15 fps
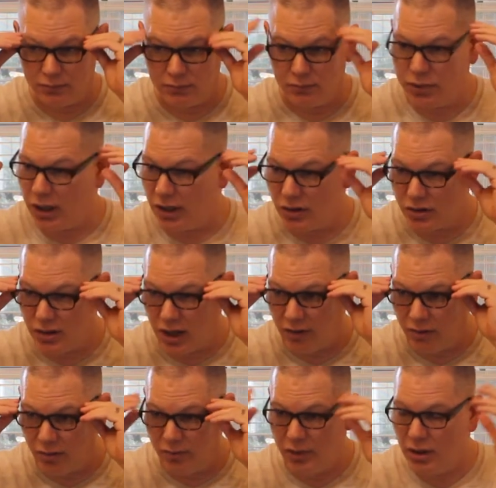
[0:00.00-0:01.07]
Players
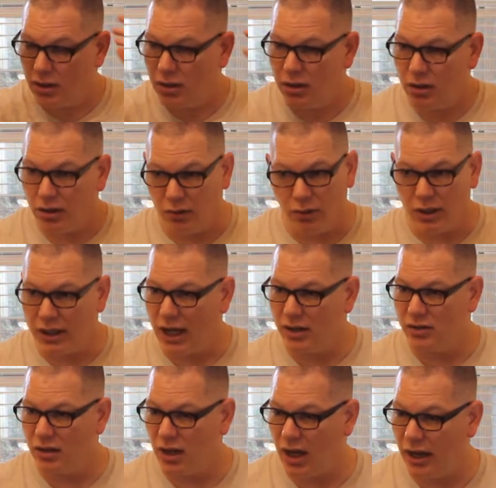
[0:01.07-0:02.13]
love them. It really adds
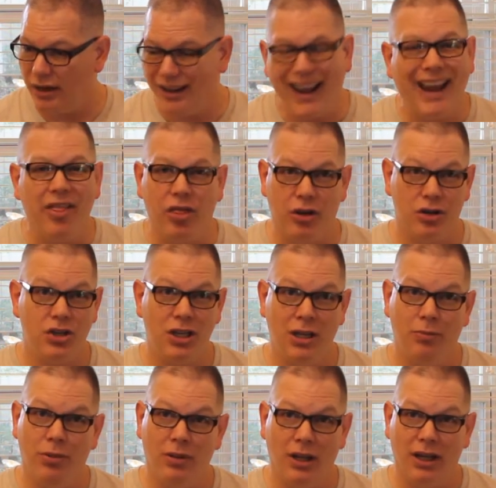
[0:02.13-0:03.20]
a lot, and they're
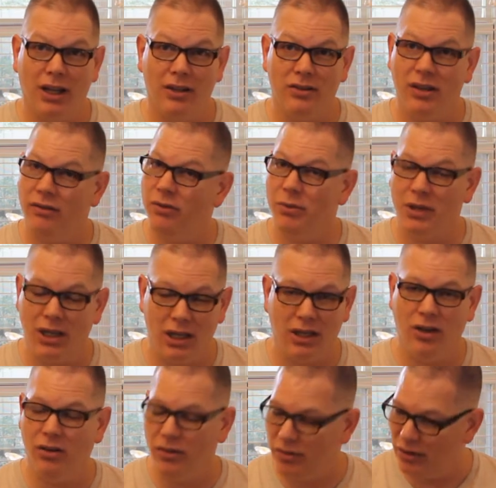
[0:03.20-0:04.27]
cheap, like I said from the
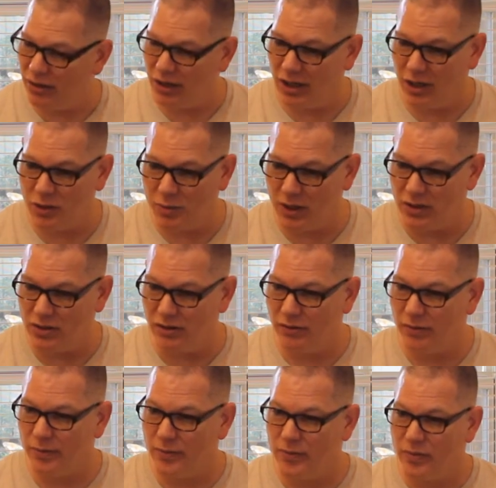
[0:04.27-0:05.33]
get-go. They're
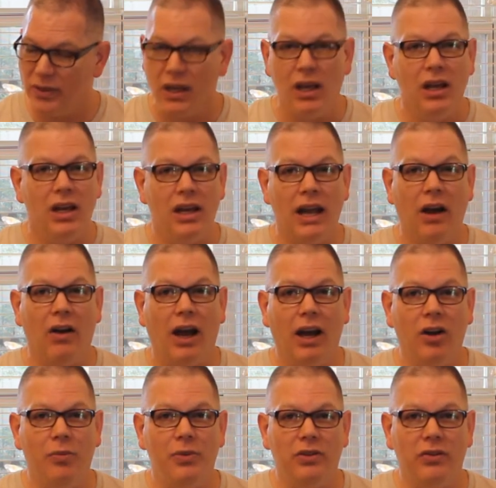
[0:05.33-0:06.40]
inexpensive. Now, I
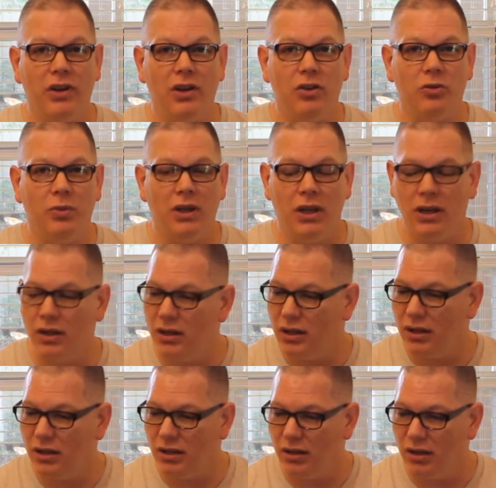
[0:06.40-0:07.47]
hope this video has been
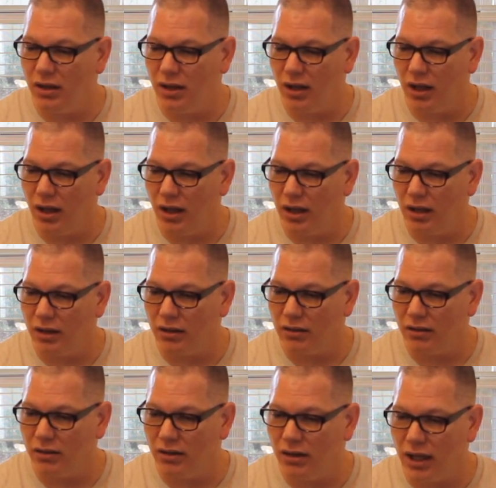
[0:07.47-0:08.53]

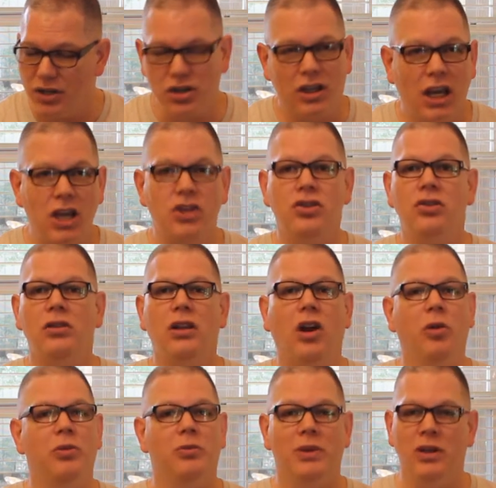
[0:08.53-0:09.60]
educational. I
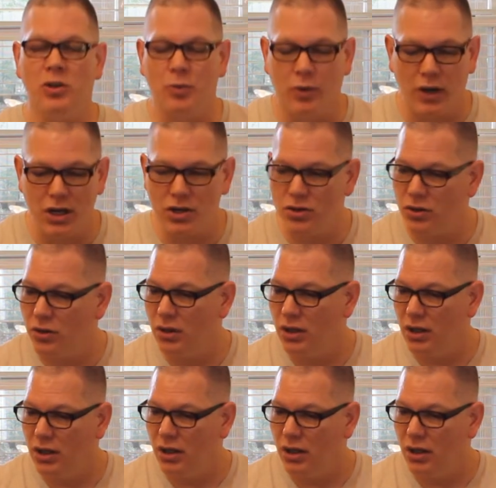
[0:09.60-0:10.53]
hope it's been inspirational.